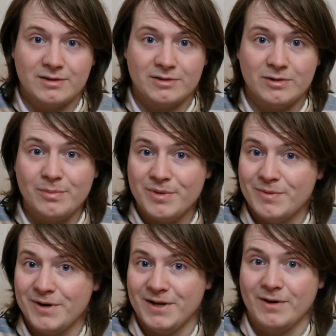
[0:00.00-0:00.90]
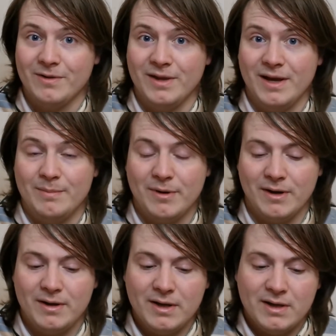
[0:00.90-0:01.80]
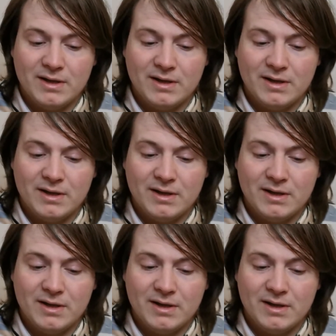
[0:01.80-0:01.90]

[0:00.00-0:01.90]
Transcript: to stop you putting it on there, but